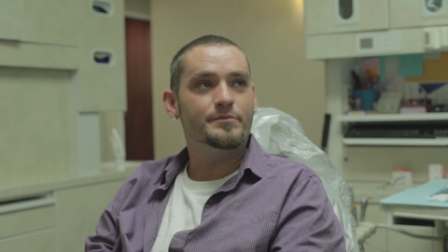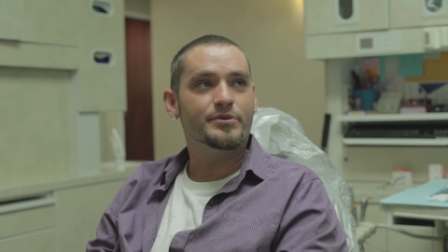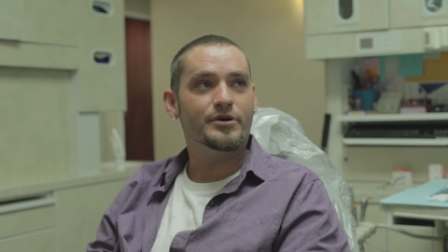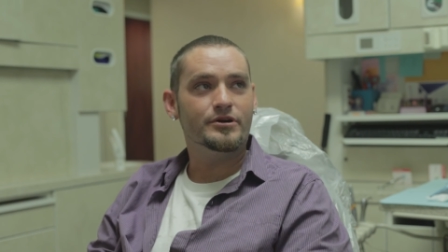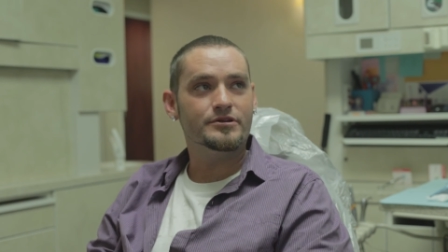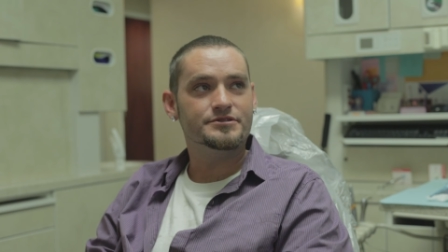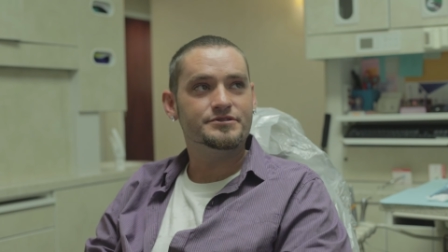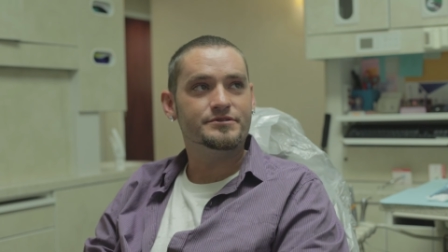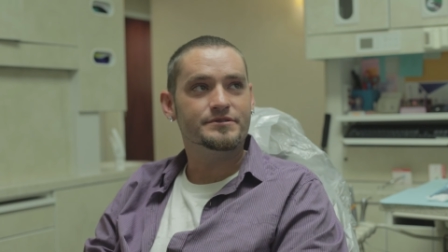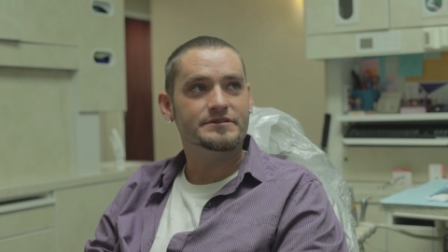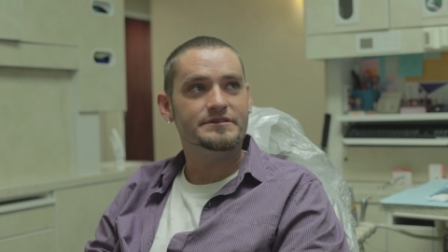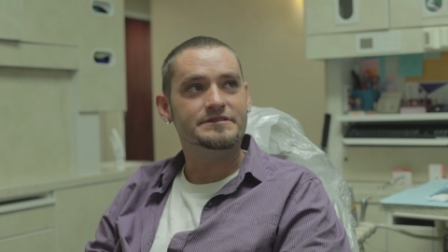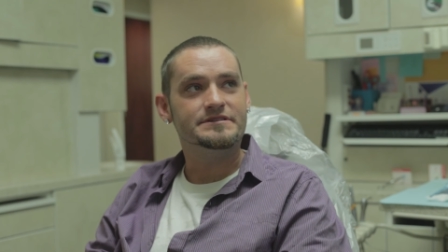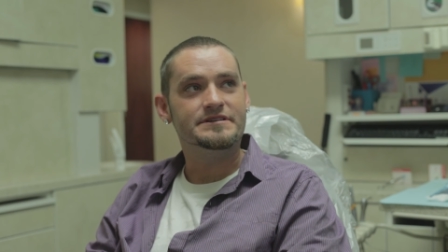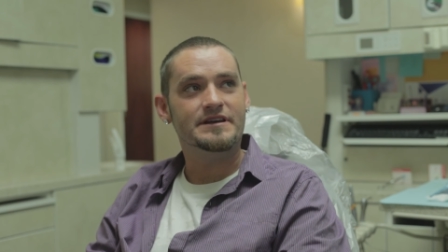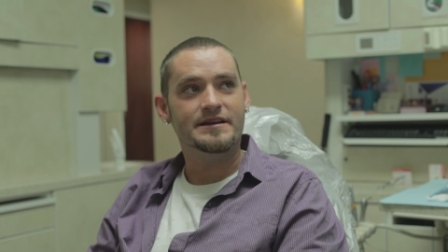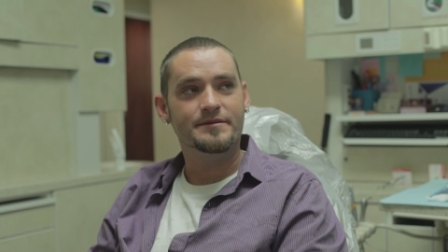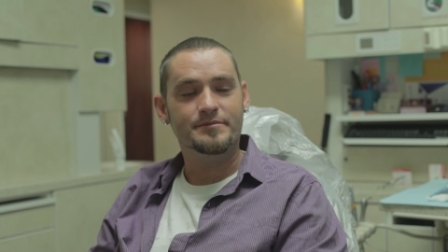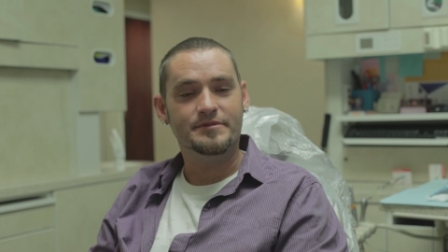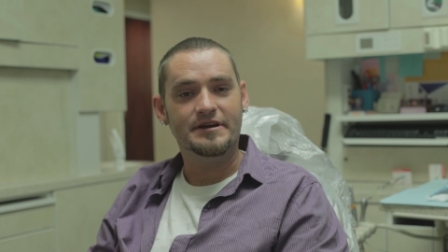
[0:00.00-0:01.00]
parcel at the
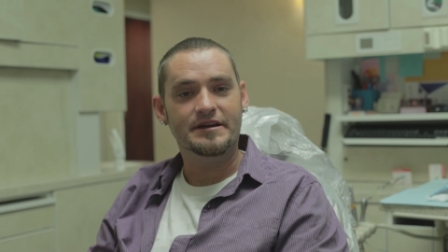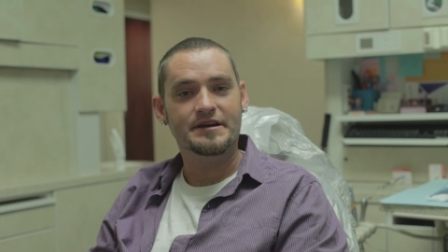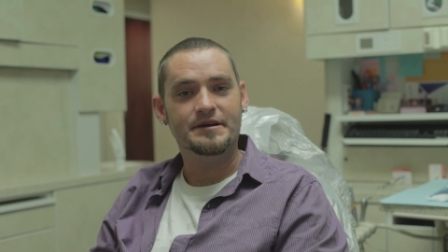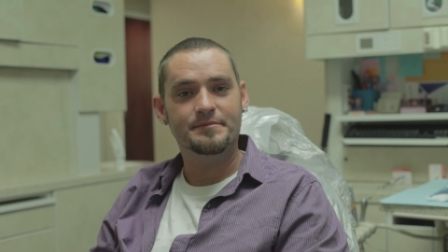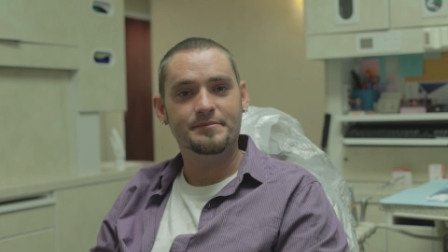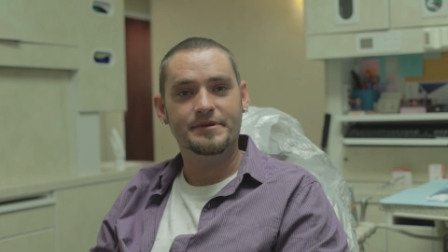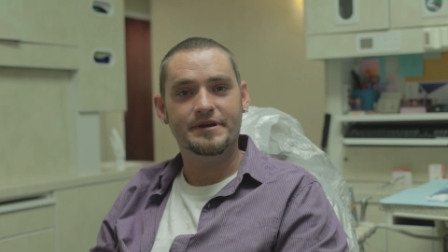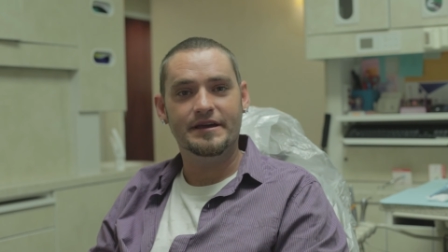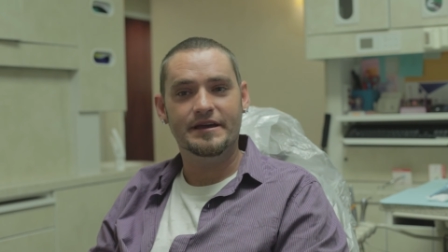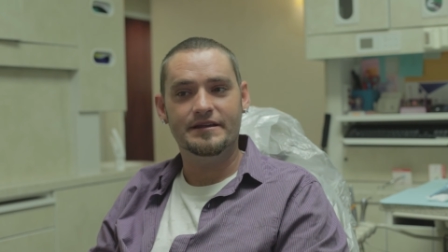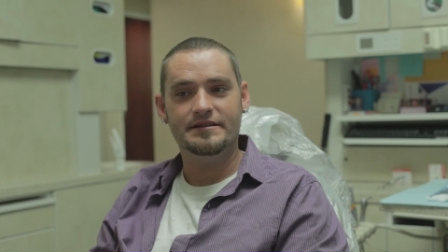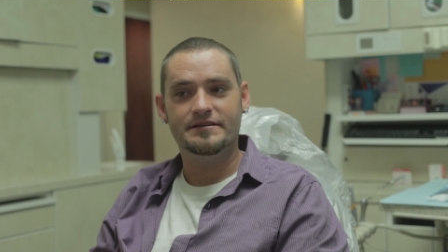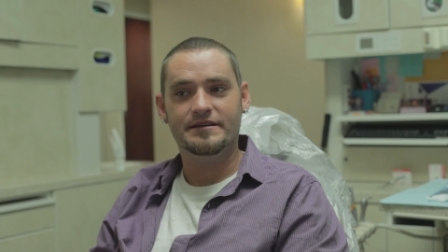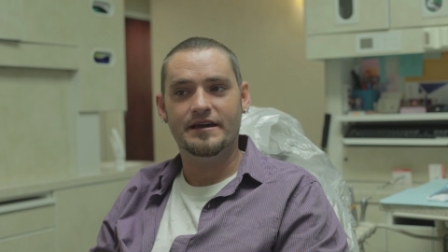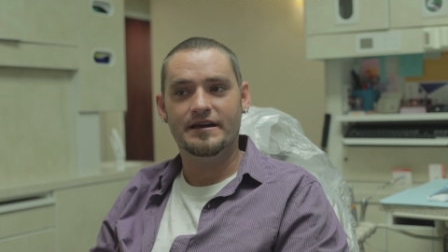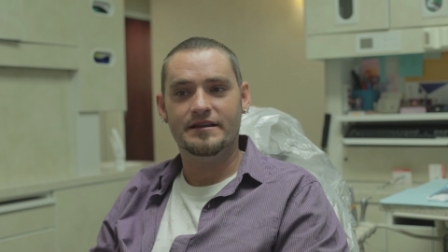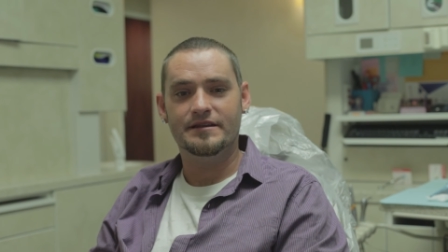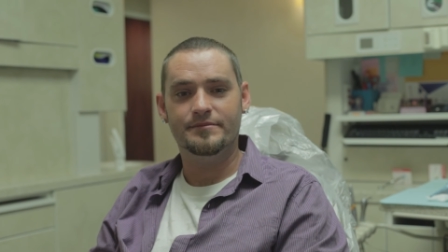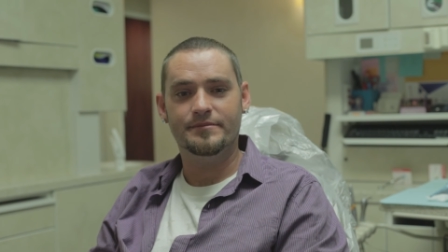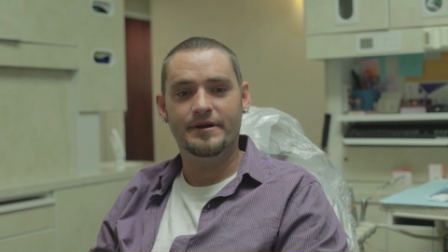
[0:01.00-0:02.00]
same time, it
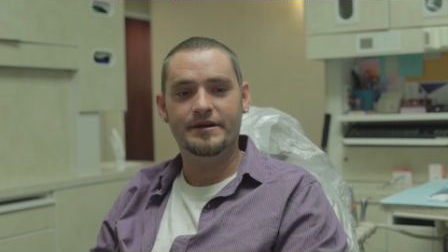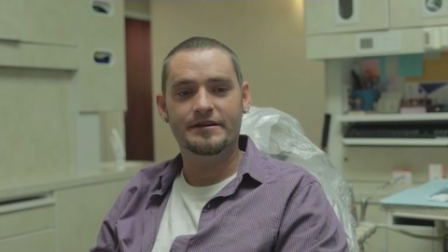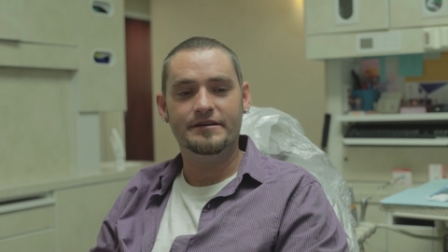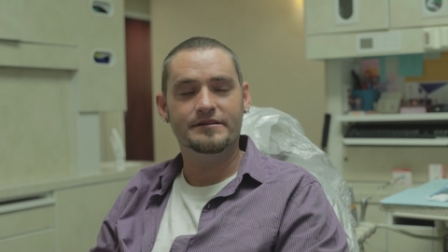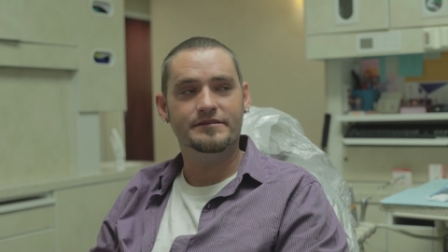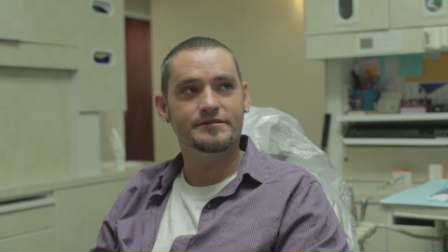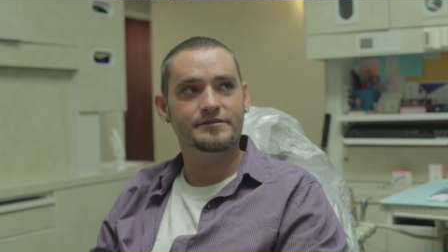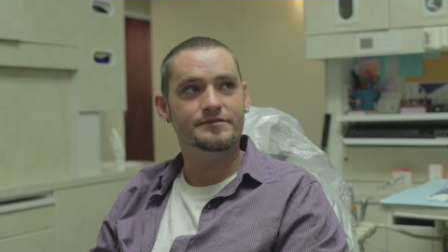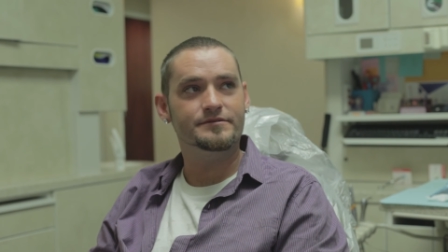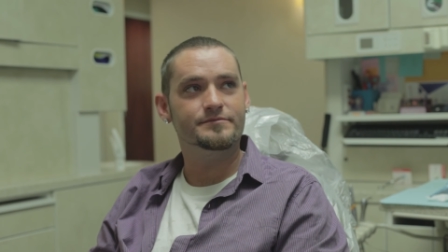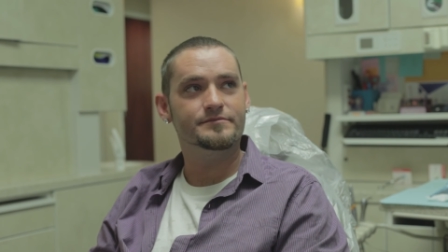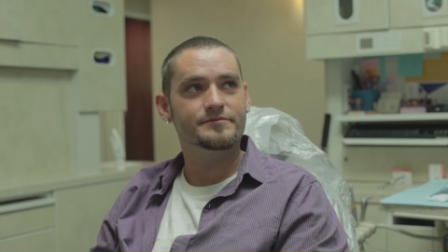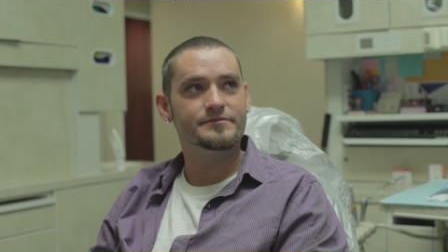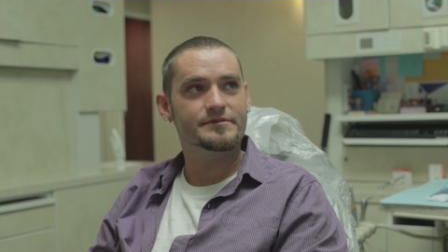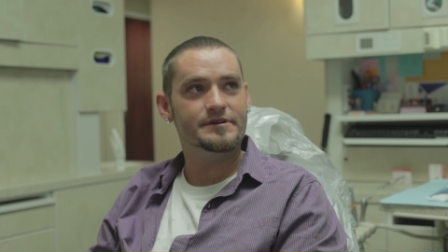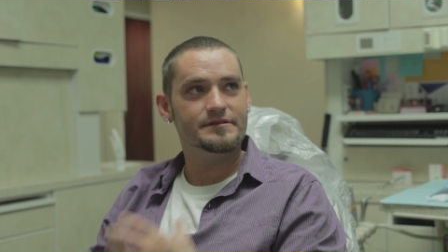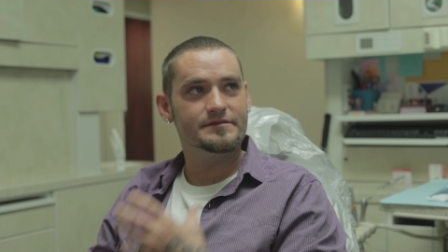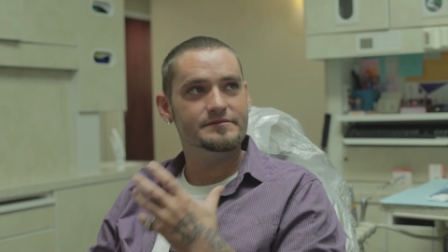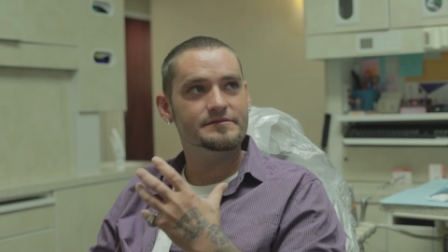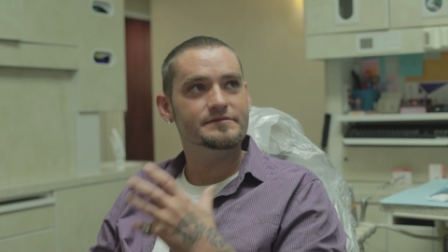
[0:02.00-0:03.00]
kind of made it a
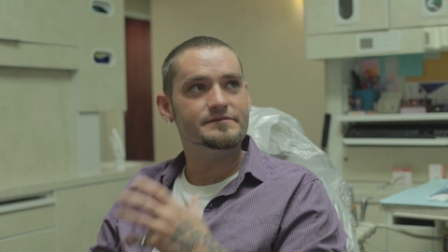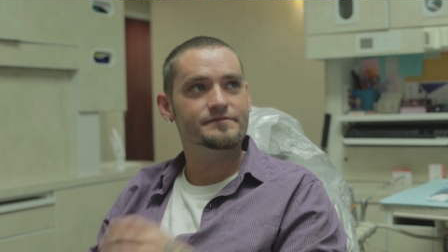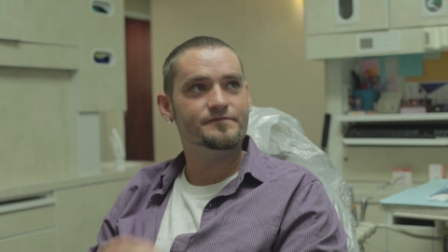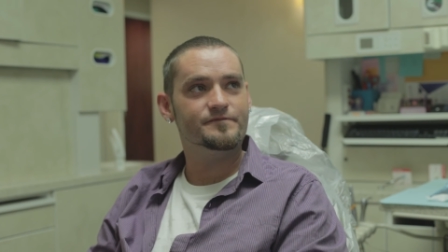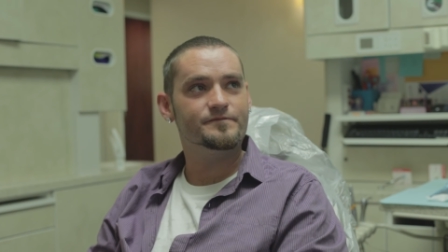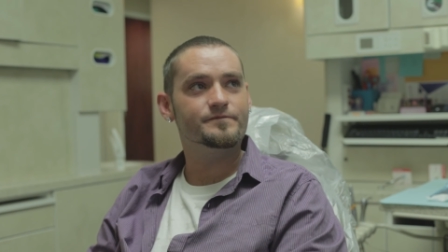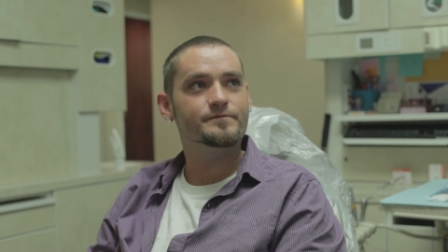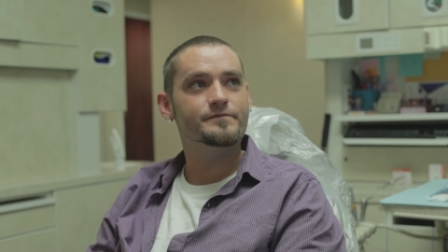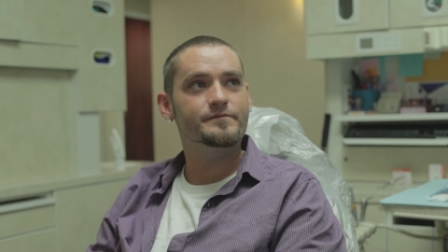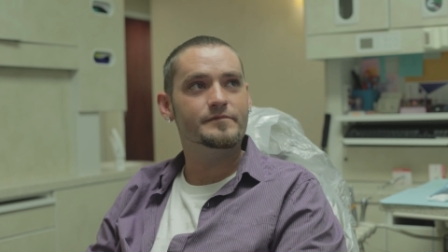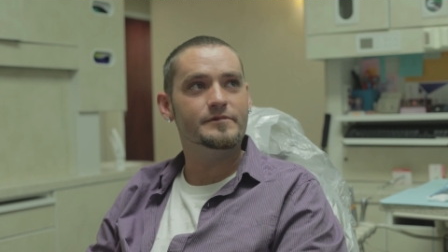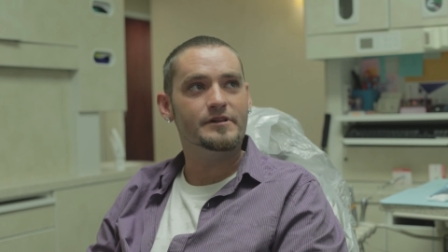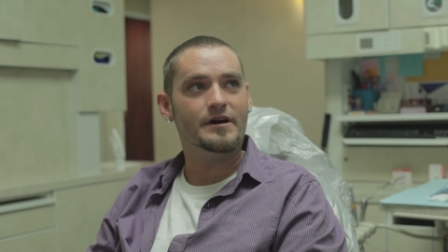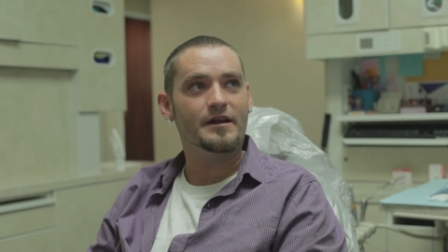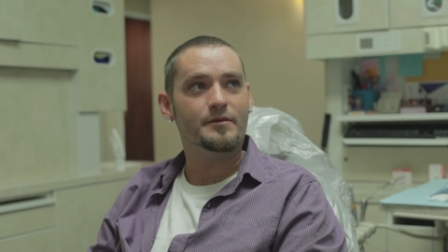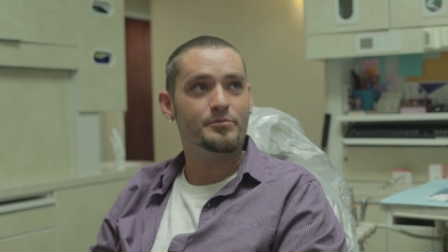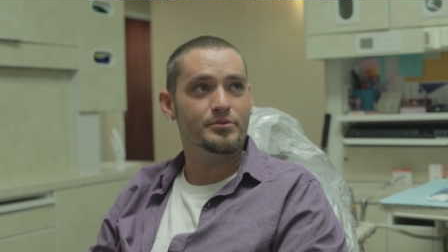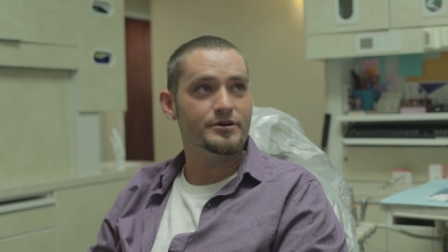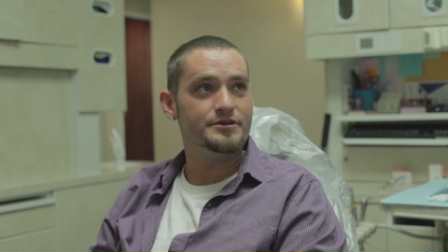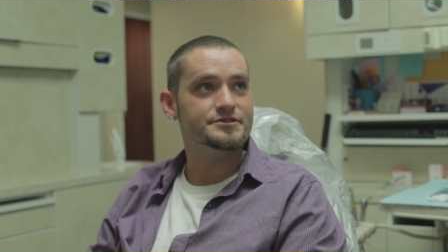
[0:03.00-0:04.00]

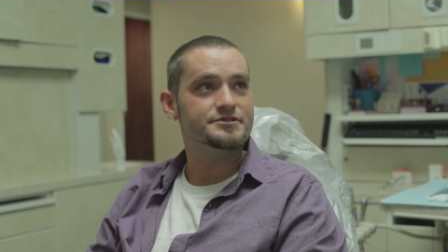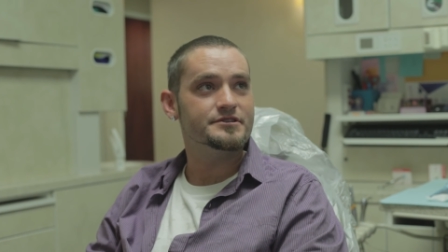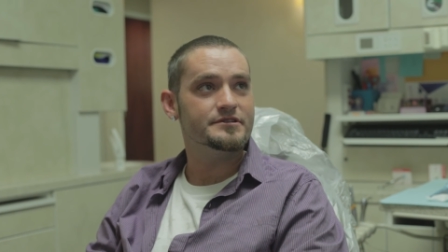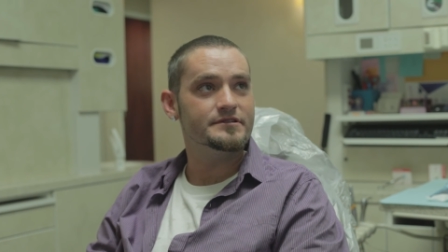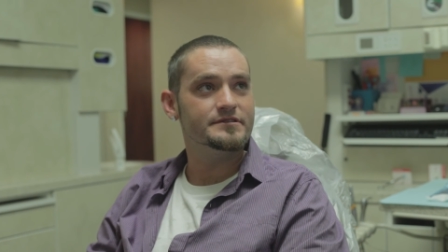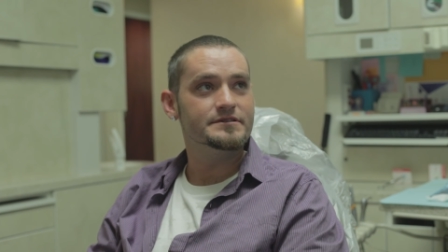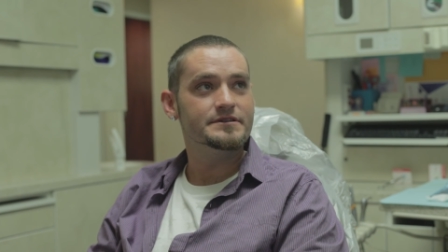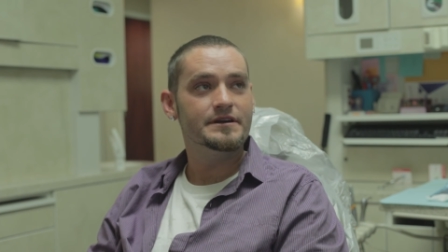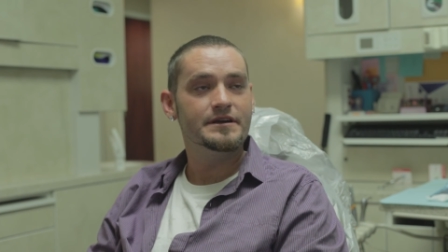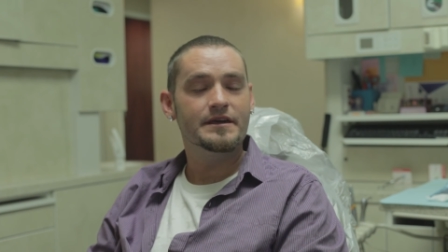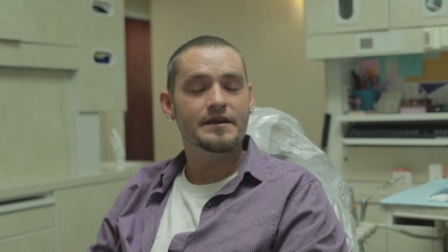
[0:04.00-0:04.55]
lot of pressure.